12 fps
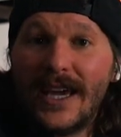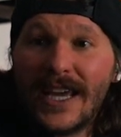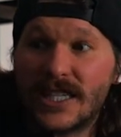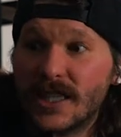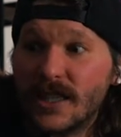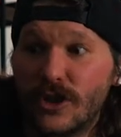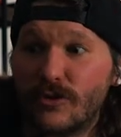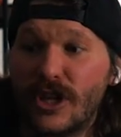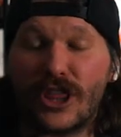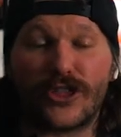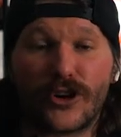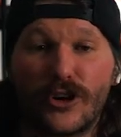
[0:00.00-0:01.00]
It's literally
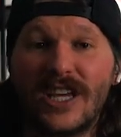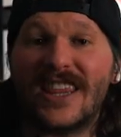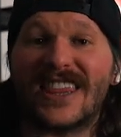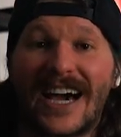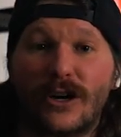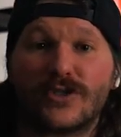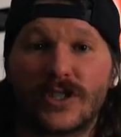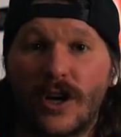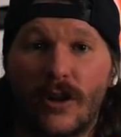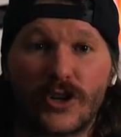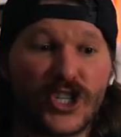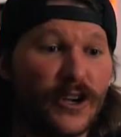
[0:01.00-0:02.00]
thirty thousand
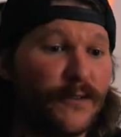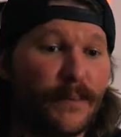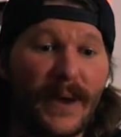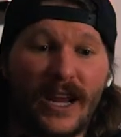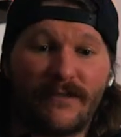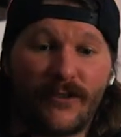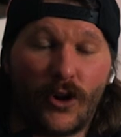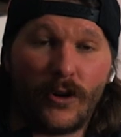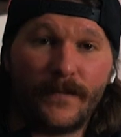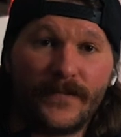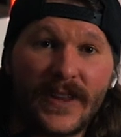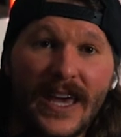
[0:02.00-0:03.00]
dollars a year if you pay in full.